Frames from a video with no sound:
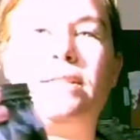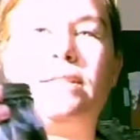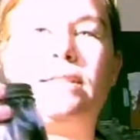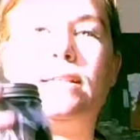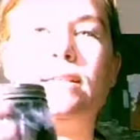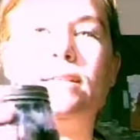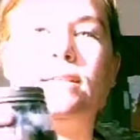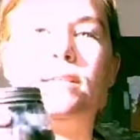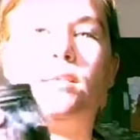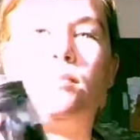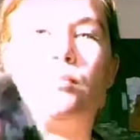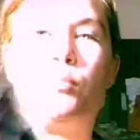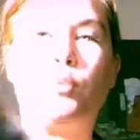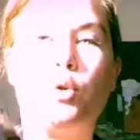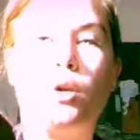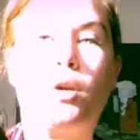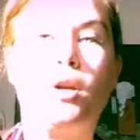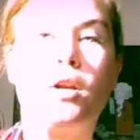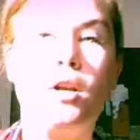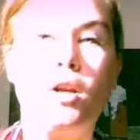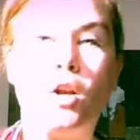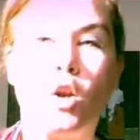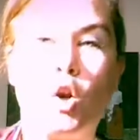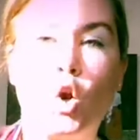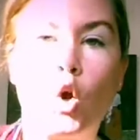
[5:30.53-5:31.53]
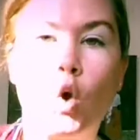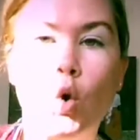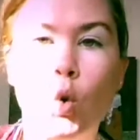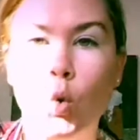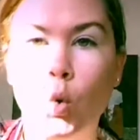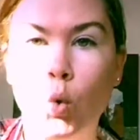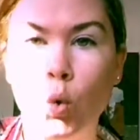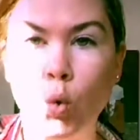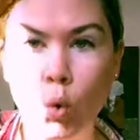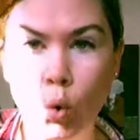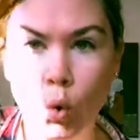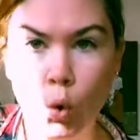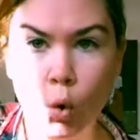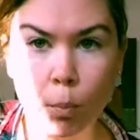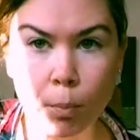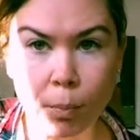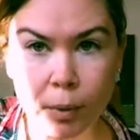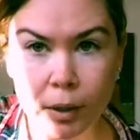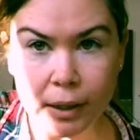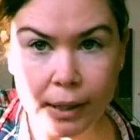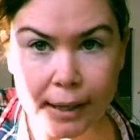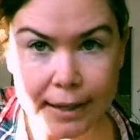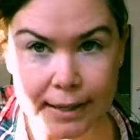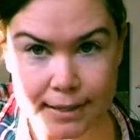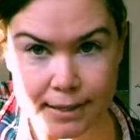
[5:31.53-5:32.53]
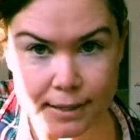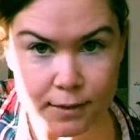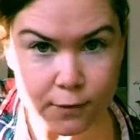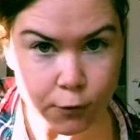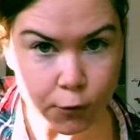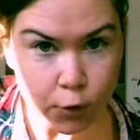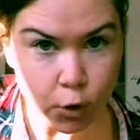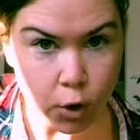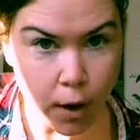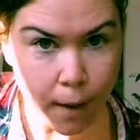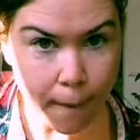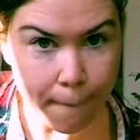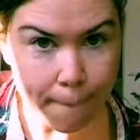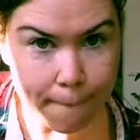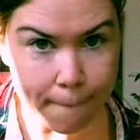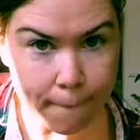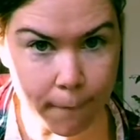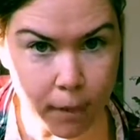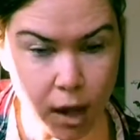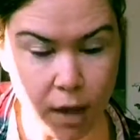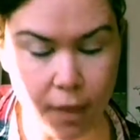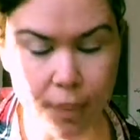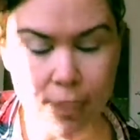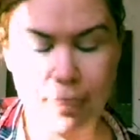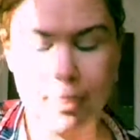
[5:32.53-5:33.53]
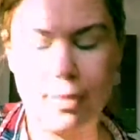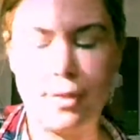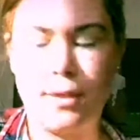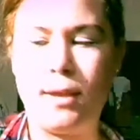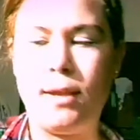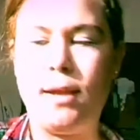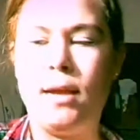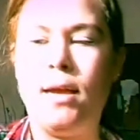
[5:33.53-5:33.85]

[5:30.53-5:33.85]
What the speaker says: it says to put it in a cool place for a month.